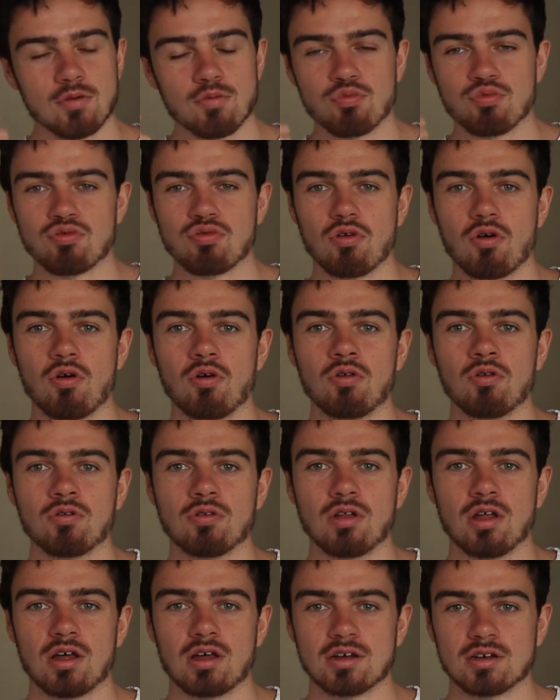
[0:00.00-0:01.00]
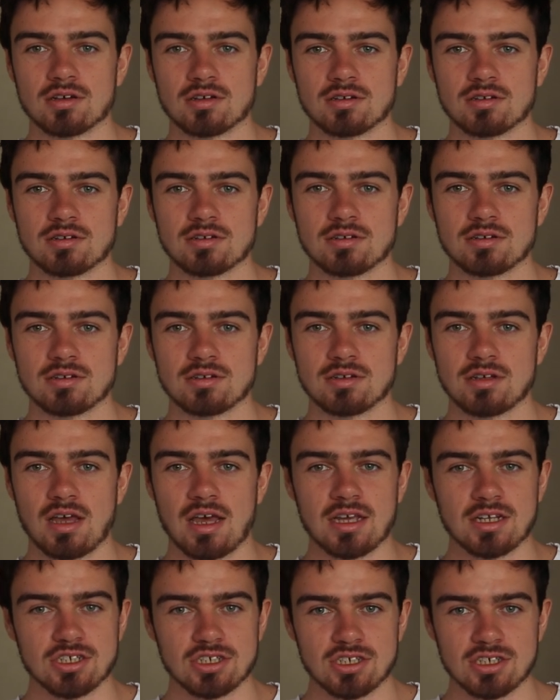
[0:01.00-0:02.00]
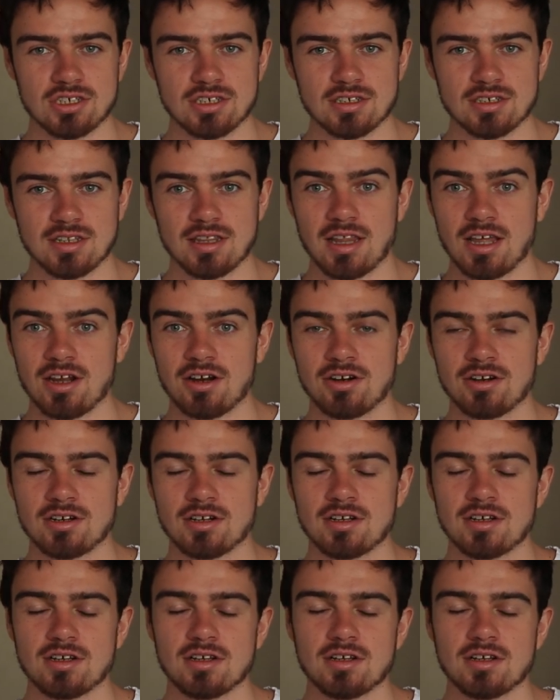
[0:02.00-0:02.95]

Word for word: prolongation there.